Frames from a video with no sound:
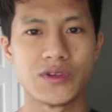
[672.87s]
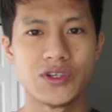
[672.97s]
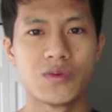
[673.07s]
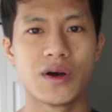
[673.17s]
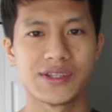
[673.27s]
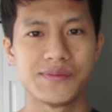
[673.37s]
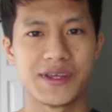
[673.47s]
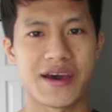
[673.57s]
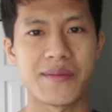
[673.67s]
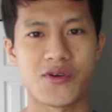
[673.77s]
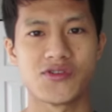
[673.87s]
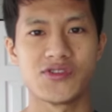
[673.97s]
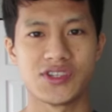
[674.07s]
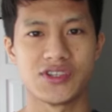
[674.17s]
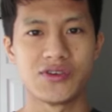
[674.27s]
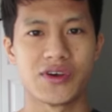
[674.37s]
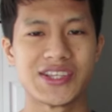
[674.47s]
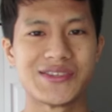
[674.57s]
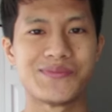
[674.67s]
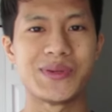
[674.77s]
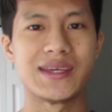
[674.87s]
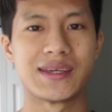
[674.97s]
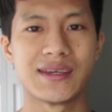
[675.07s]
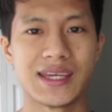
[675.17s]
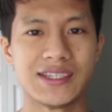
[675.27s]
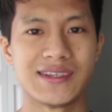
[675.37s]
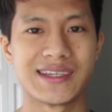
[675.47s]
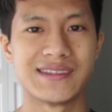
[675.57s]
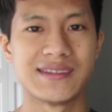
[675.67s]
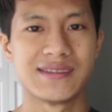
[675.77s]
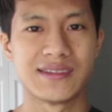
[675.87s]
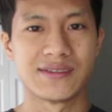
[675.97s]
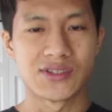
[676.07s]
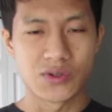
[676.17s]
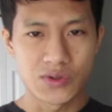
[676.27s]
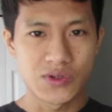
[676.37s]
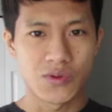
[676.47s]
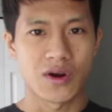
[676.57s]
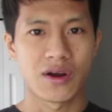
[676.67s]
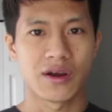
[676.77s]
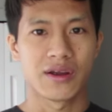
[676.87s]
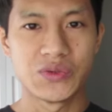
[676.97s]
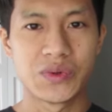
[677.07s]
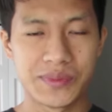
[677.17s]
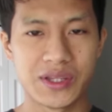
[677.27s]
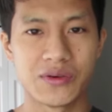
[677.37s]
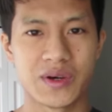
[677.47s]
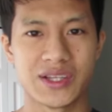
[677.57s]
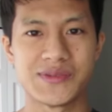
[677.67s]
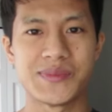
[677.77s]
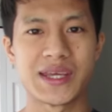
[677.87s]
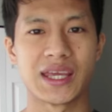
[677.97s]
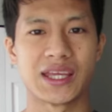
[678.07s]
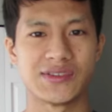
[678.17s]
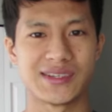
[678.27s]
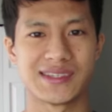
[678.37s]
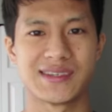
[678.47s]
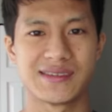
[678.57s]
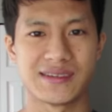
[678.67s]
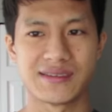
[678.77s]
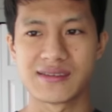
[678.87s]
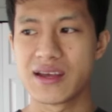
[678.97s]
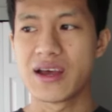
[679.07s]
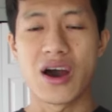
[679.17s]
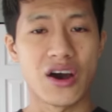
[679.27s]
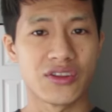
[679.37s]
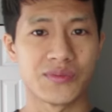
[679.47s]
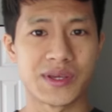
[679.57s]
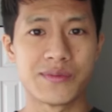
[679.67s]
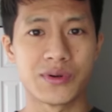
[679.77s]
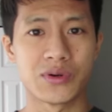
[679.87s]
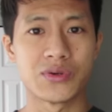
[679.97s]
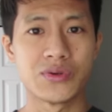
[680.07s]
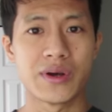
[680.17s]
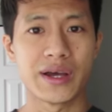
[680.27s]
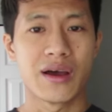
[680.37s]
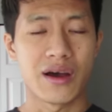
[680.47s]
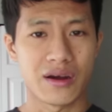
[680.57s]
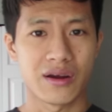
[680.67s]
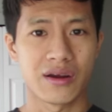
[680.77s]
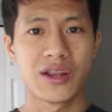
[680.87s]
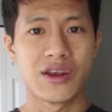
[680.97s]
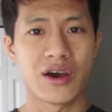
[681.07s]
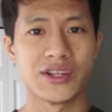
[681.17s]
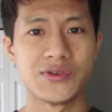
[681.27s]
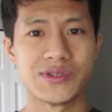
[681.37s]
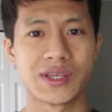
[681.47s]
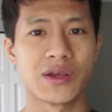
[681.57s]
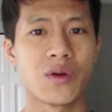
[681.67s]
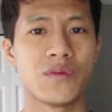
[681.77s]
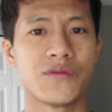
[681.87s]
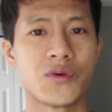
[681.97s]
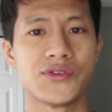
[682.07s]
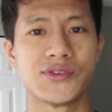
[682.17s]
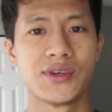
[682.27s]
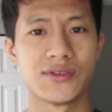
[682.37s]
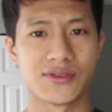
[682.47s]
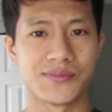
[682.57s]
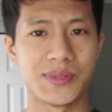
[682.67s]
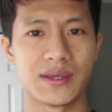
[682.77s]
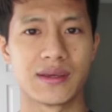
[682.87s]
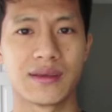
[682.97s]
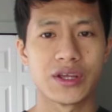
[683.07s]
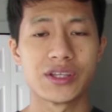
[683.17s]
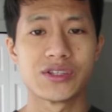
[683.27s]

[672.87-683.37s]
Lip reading: You want to be that person to speak into existence who you are. You will be the one speaking into existence other people who are not using their own voice to speak.